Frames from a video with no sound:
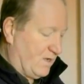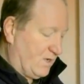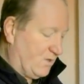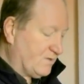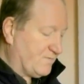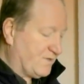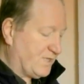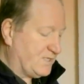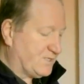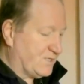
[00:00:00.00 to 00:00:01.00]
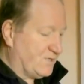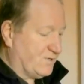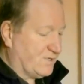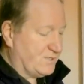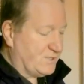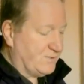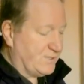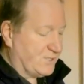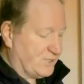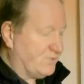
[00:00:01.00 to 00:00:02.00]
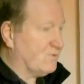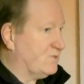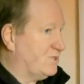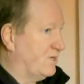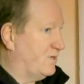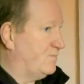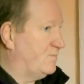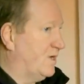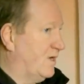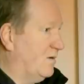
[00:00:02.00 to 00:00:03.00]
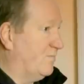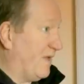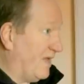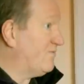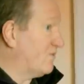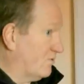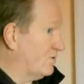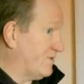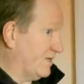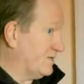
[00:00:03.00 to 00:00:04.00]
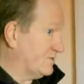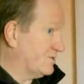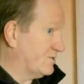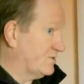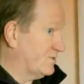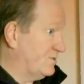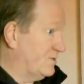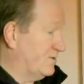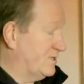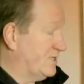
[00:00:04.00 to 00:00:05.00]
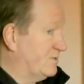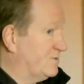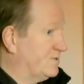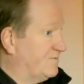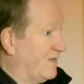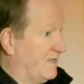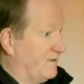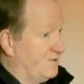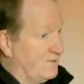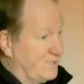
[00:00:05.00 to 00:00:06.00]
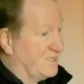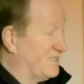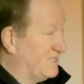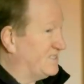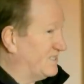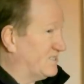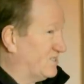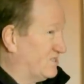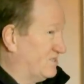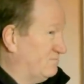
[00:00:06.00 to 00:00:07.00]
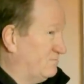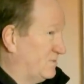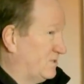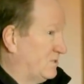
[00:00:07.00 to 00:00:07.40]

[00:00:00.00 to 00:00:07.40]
A lot of the things that you can do in the short term are behavioural things, in terms of like using the heating system,